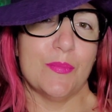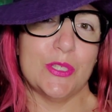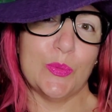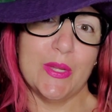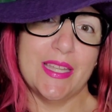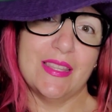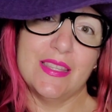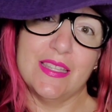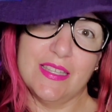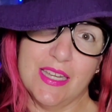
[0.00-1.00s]

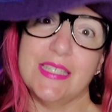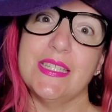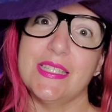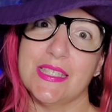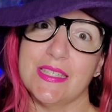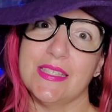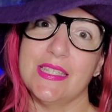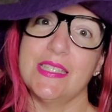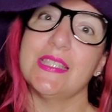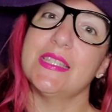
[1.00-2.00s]
between the
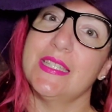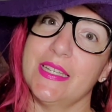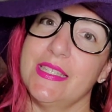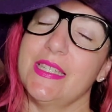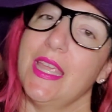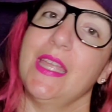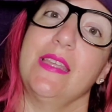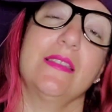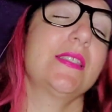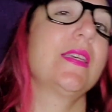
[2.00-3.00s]
1960s and the
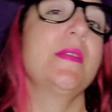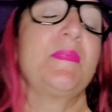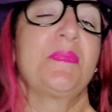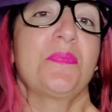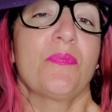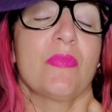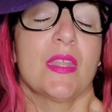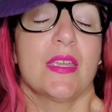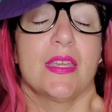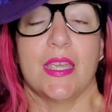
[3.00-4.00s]
1980s.
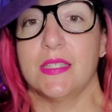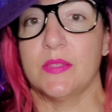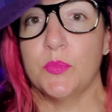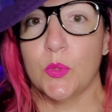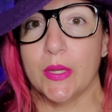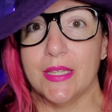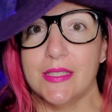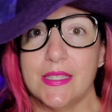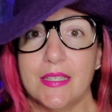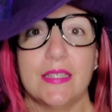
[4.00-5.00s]
Case in
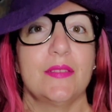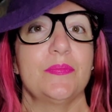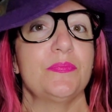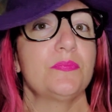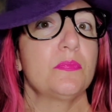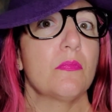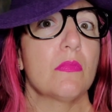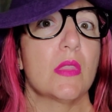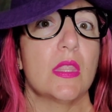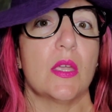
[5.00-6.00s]
point,
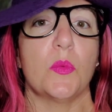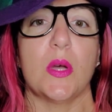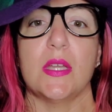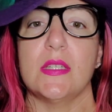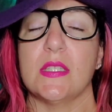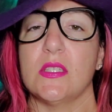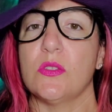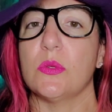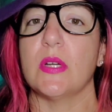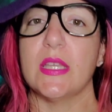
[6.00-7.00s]
there was a
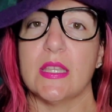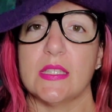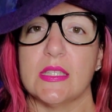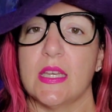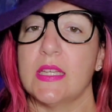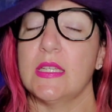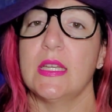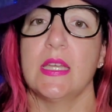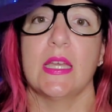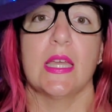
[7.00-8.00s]
story that said
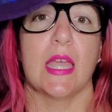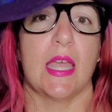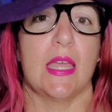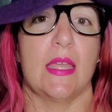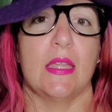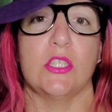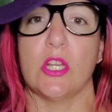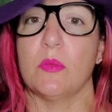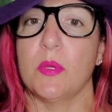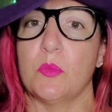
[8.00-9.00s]
a
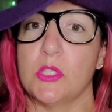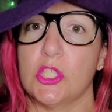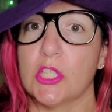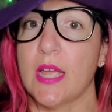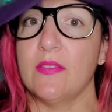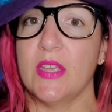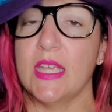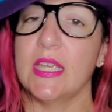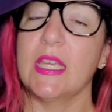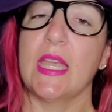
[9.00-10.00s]
gentleman was
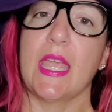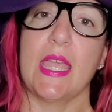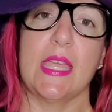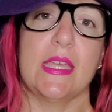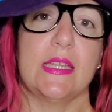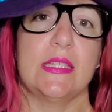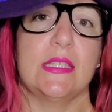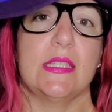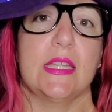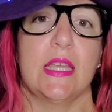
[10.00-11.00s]
driving
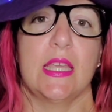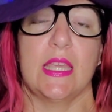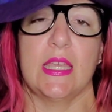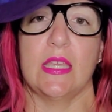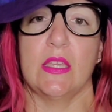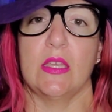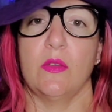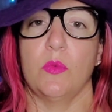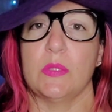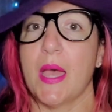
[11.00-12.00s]
and
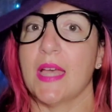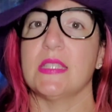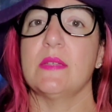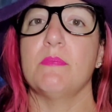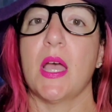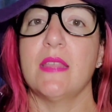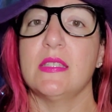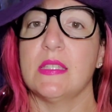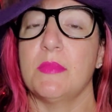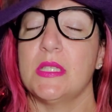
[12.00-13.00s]
he was passing by
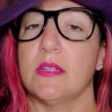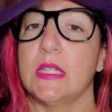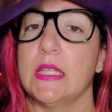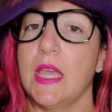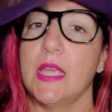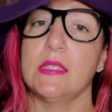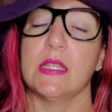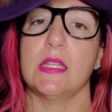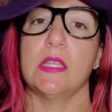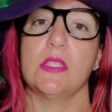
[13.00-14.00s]
the cemetery
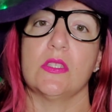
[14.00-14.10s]
gates and he